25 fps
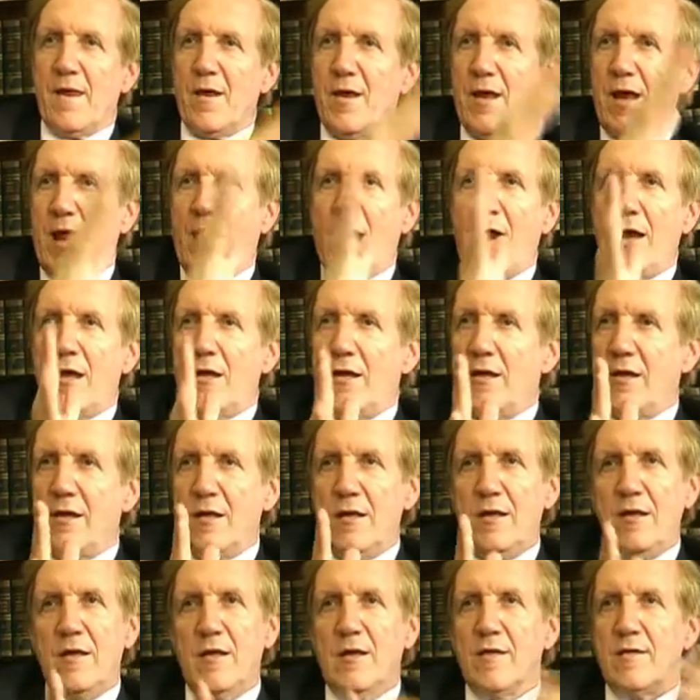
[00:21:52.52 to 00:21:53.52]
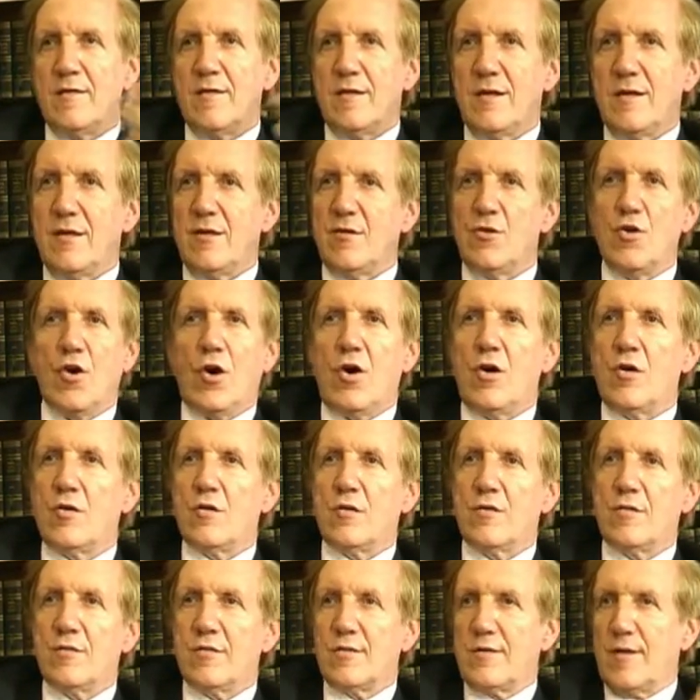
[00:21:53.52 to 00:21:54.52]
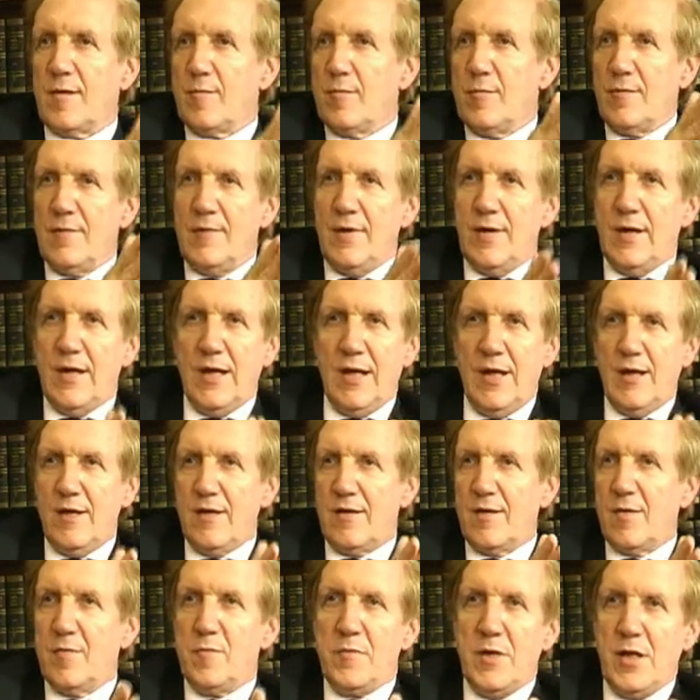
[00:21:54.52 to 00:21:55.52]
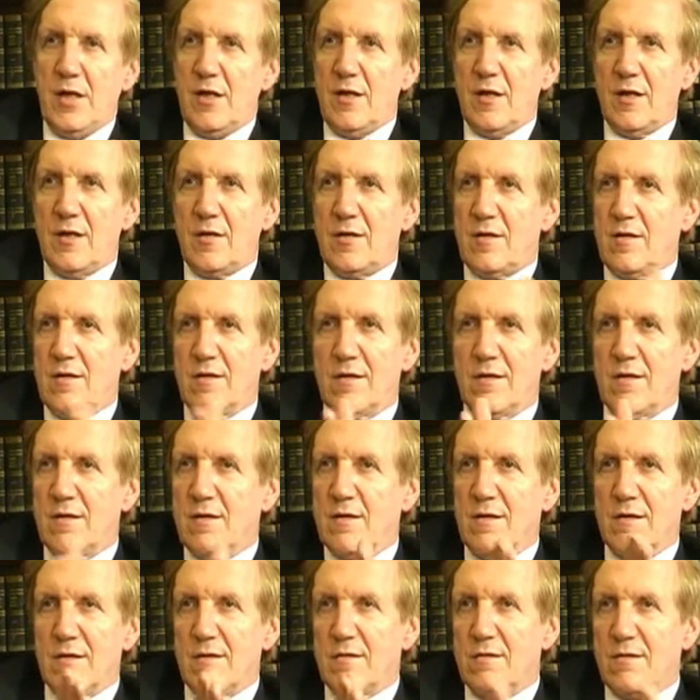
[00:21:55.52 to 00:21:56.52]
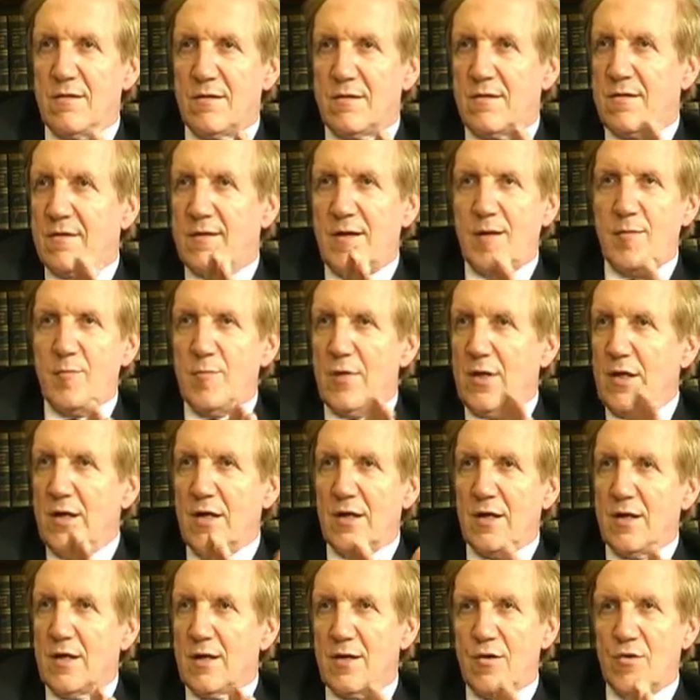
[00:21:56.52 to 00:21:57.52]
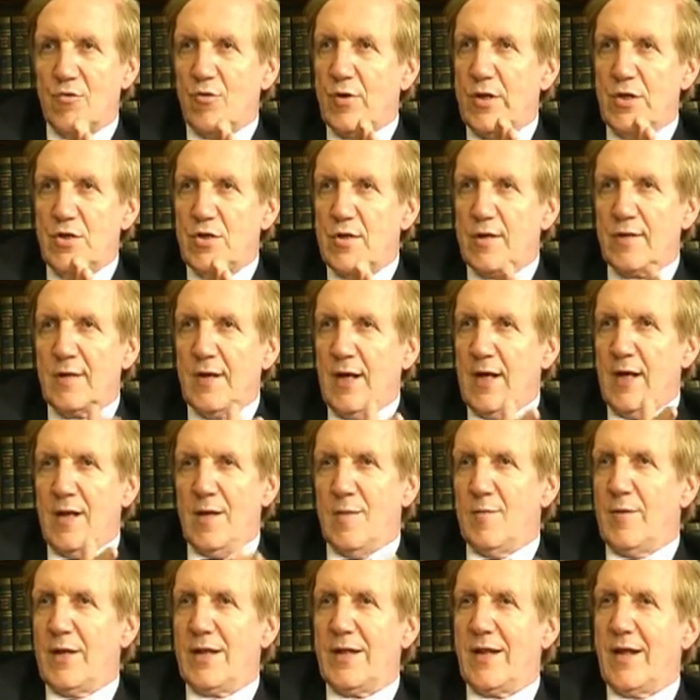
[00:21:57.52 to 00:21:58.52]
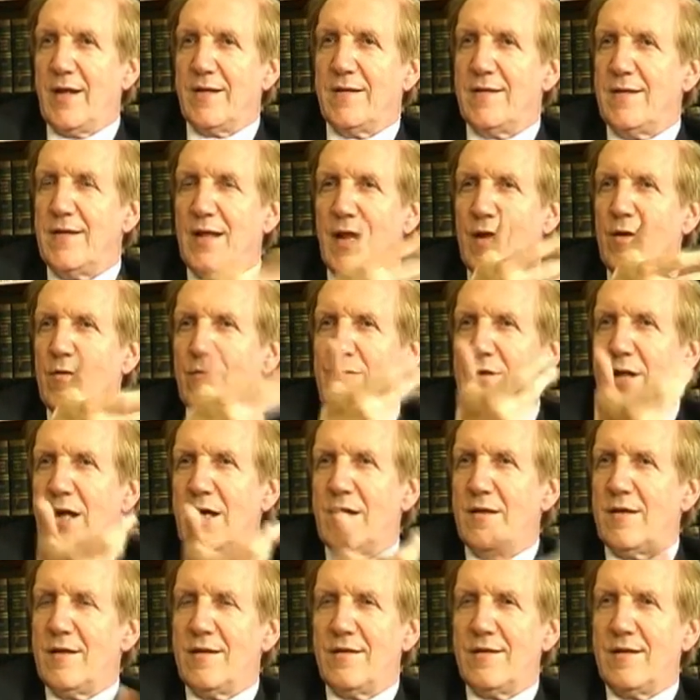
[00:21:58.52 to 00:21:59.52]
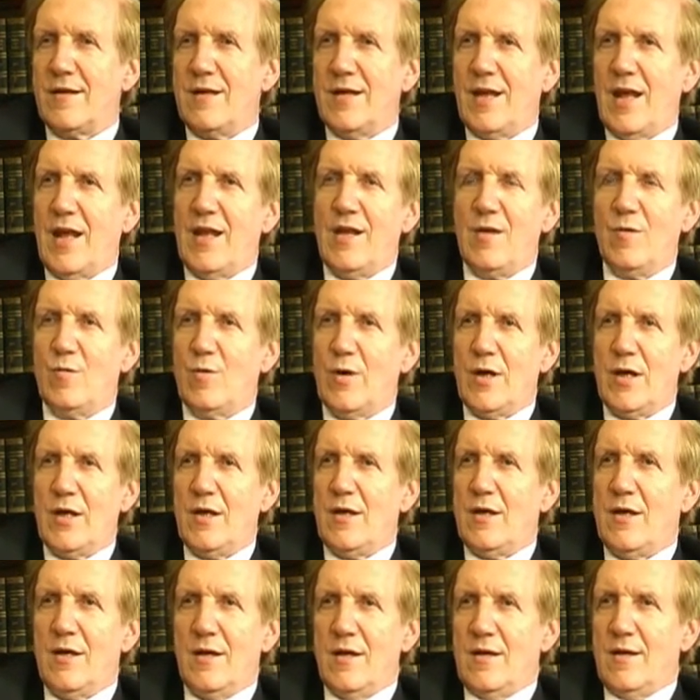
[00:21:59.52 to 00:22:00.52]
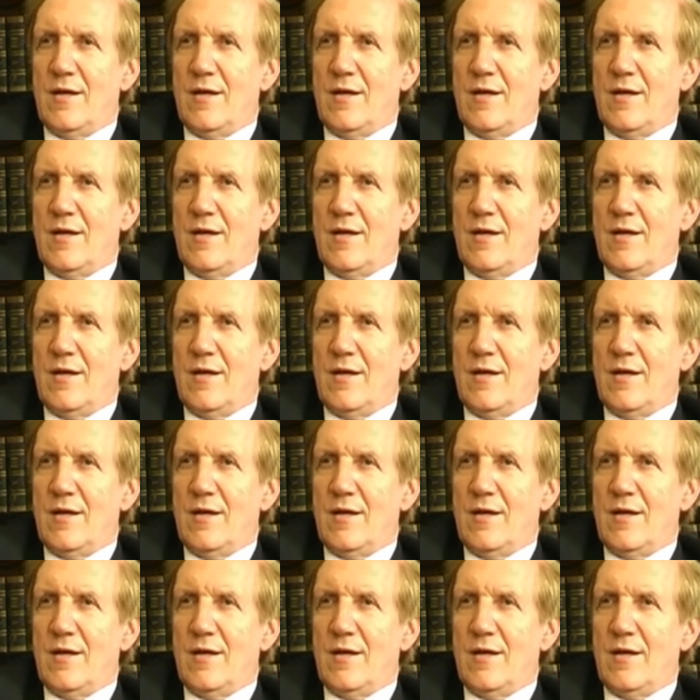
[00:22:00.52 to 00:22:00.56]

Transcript: hyenas and dogs, some intermediate similar creatures, but that none of that is in any way